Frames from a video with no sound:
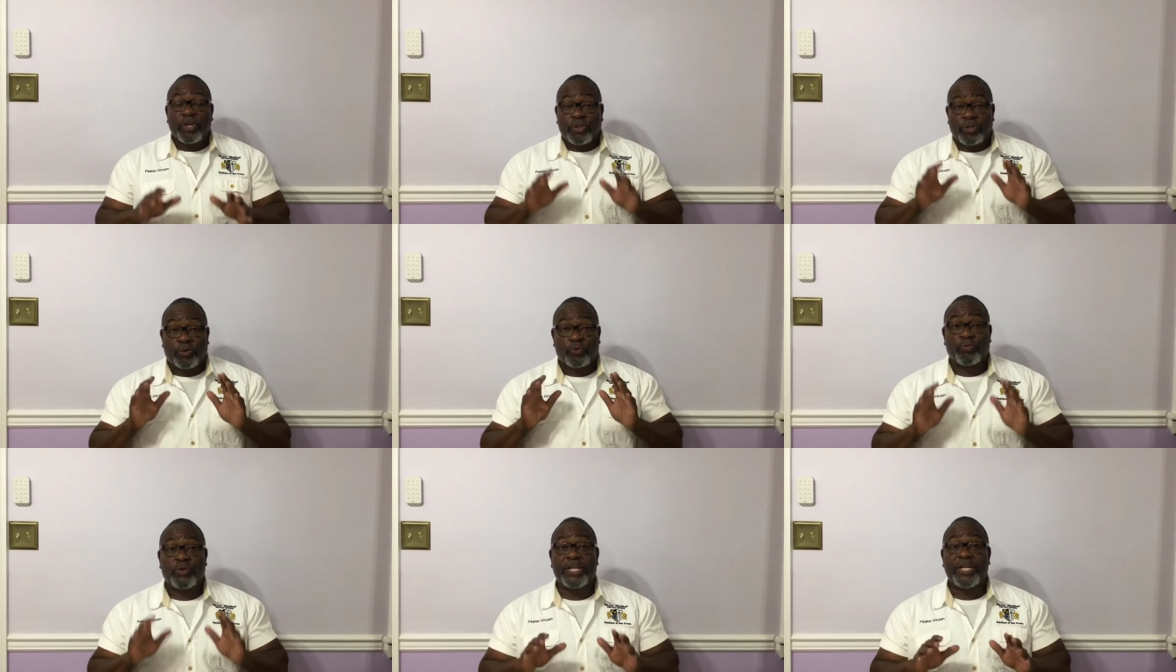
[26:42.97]

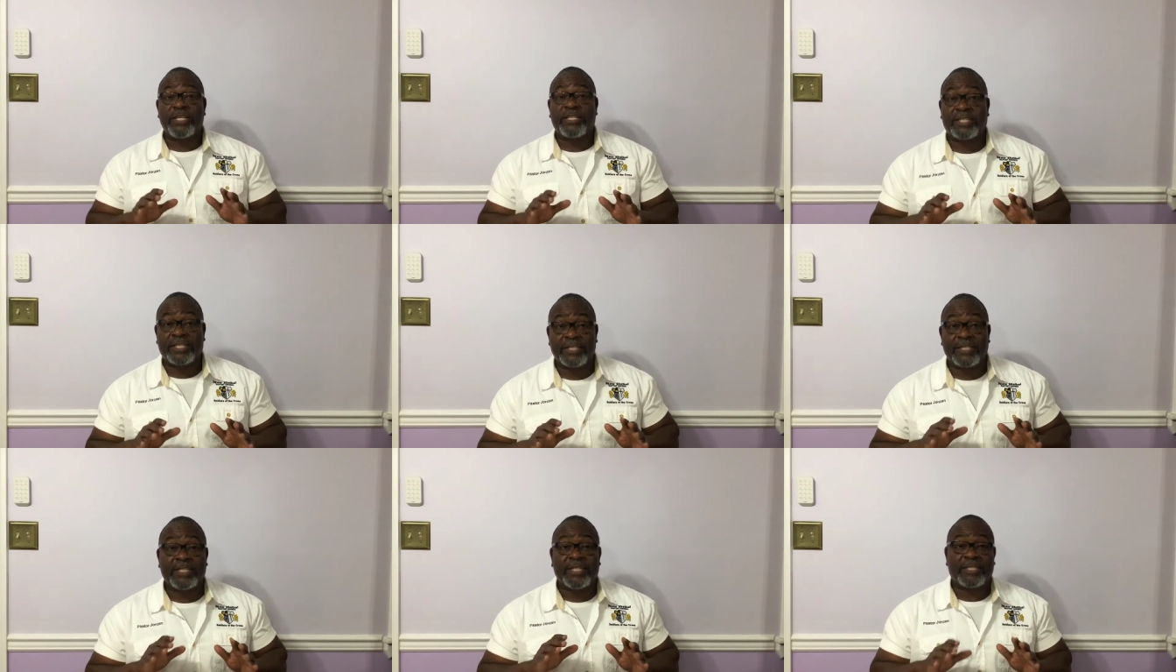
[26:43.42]
The
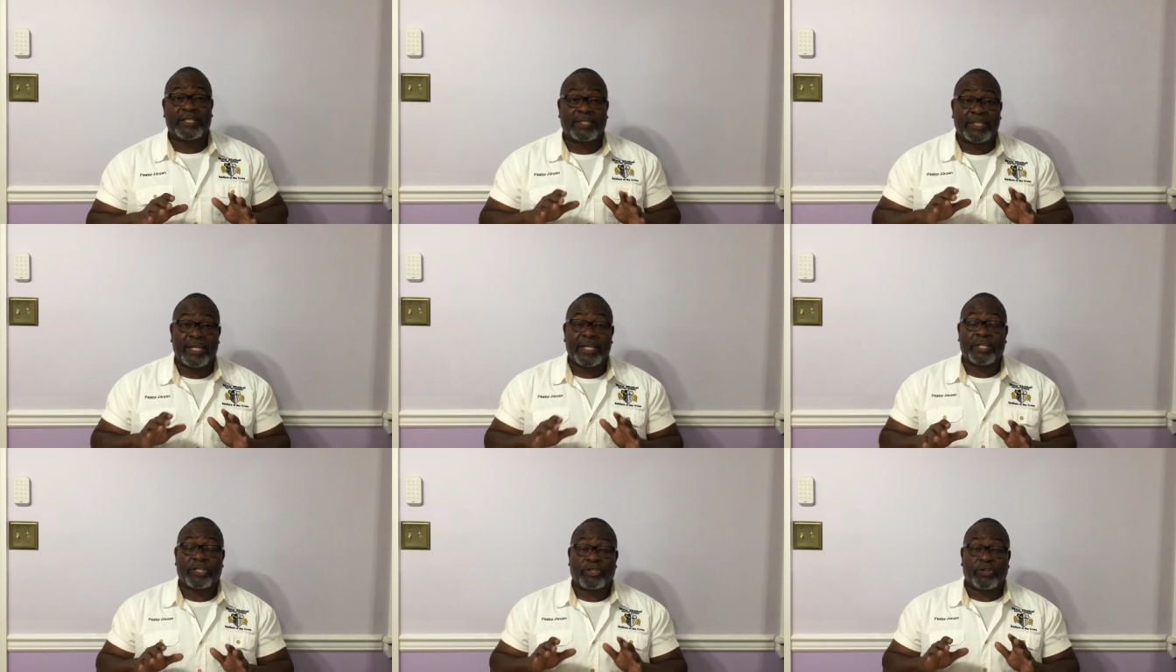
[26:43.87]
reason he
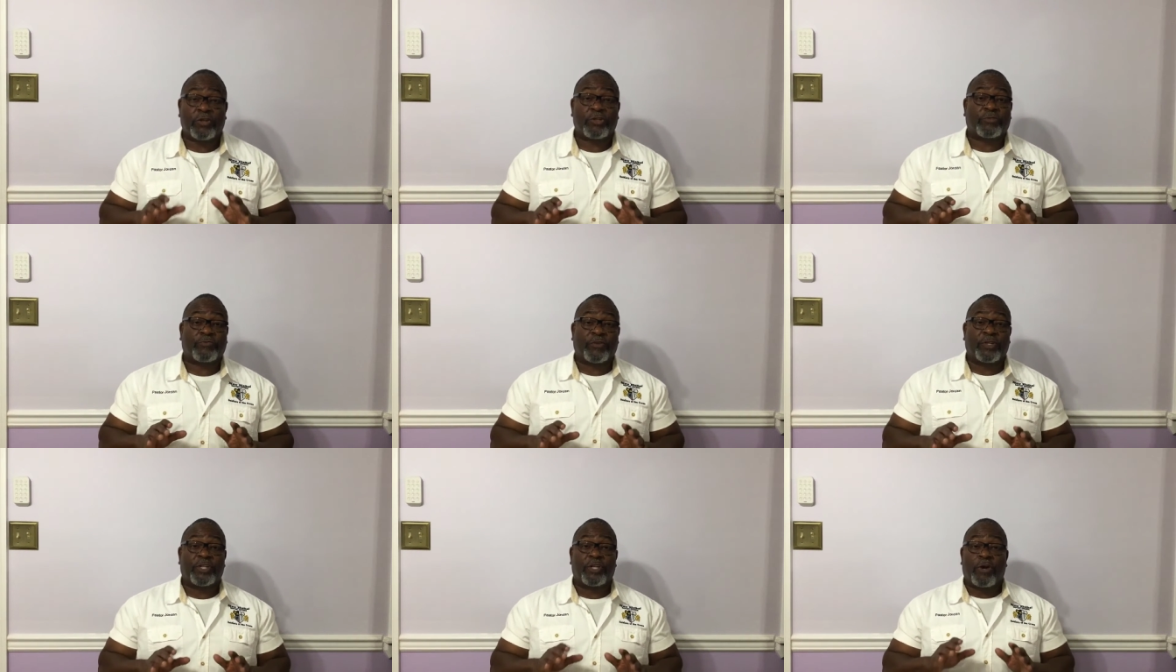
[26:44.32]
said
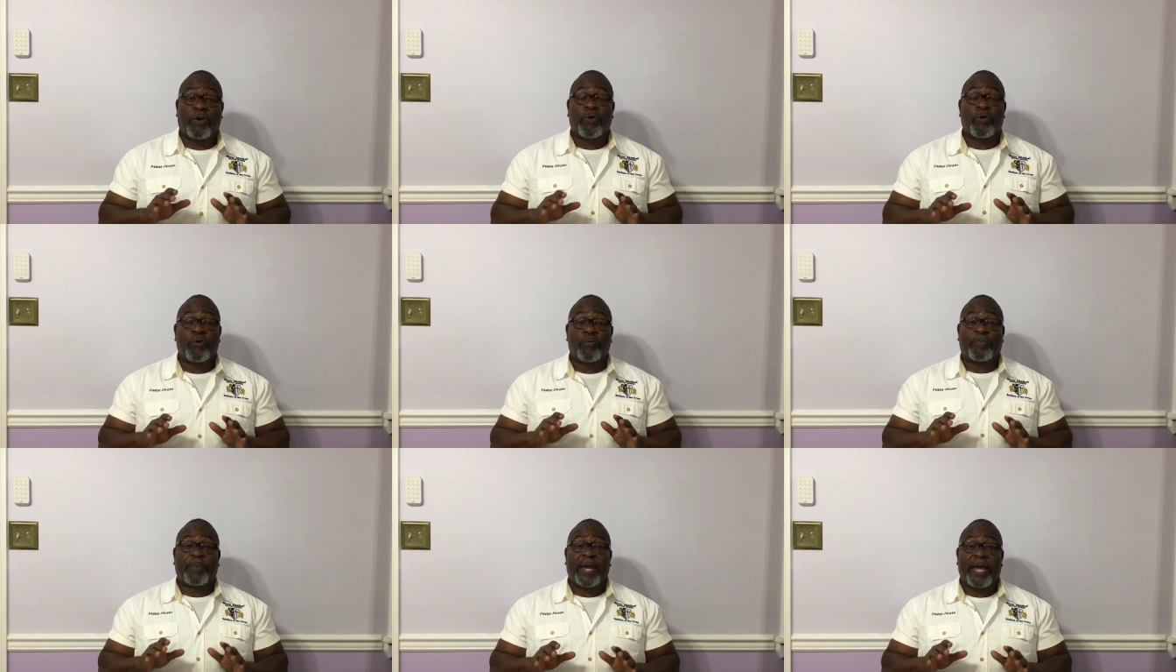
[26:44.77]
search for the
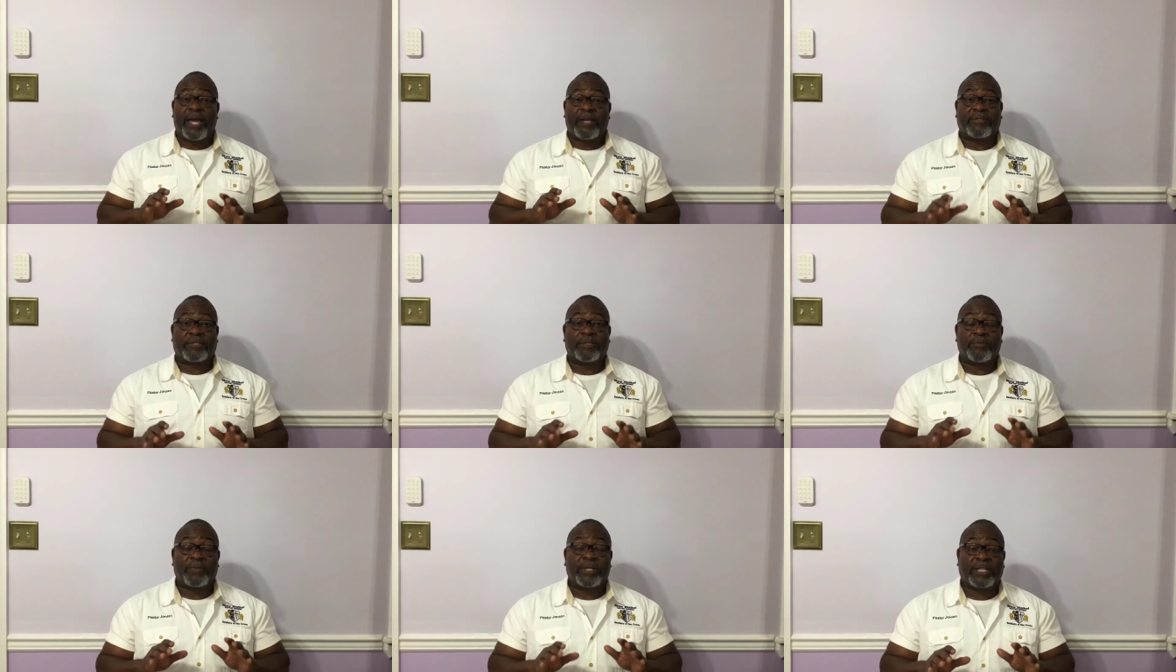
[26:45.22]
old
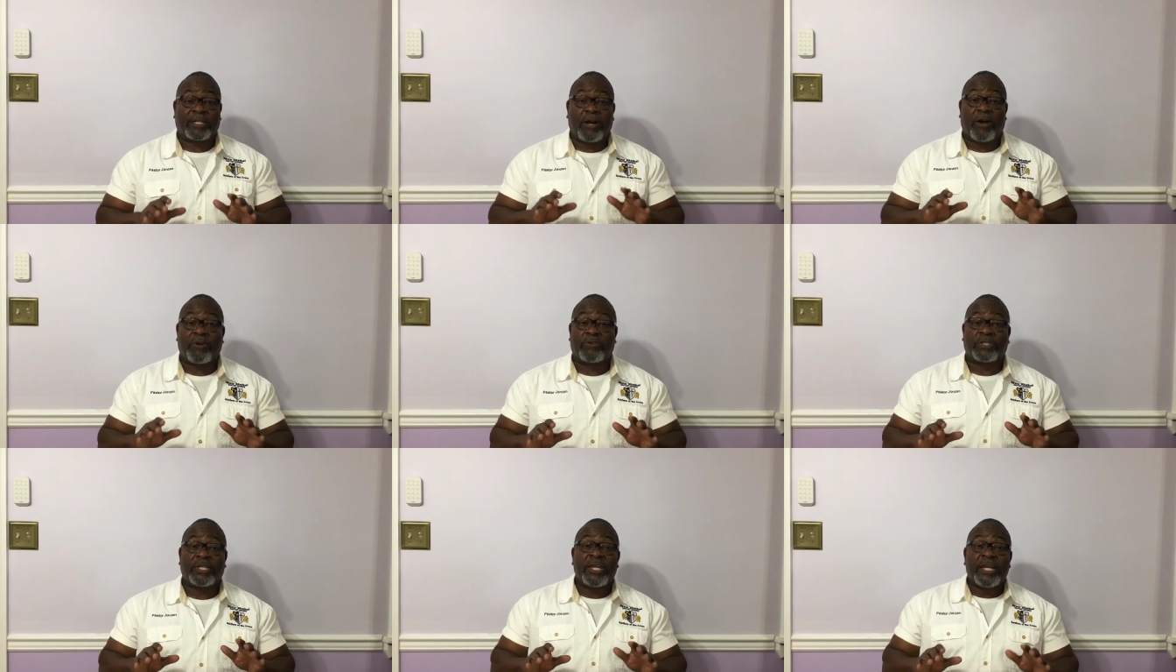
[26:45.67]
paths is
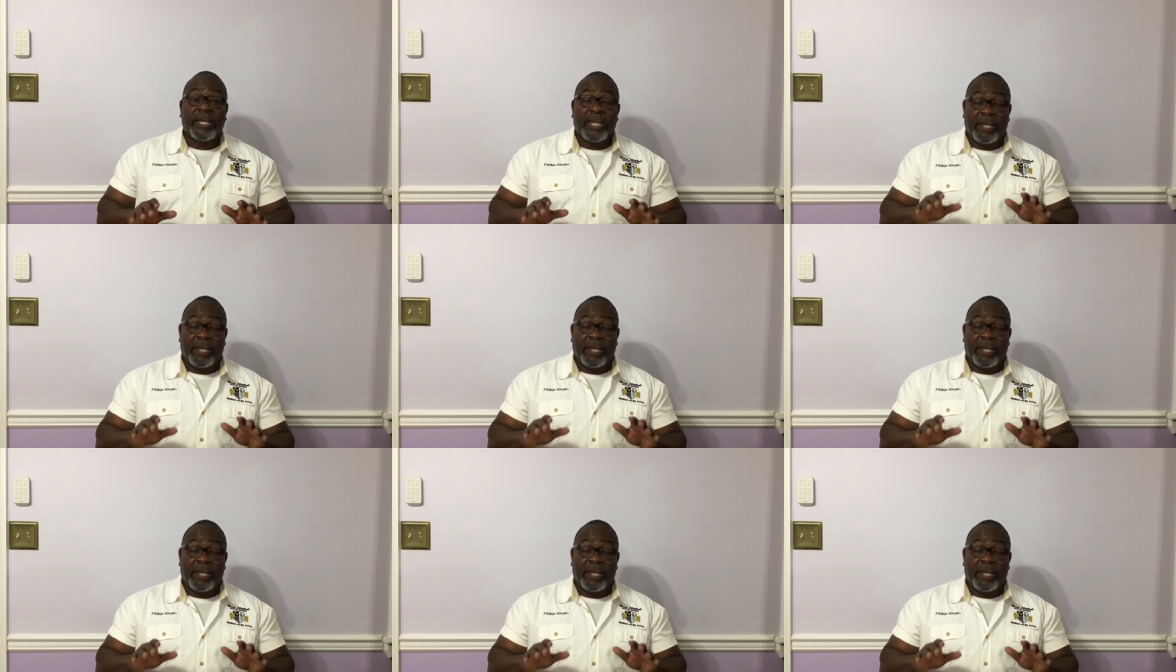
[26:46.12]
because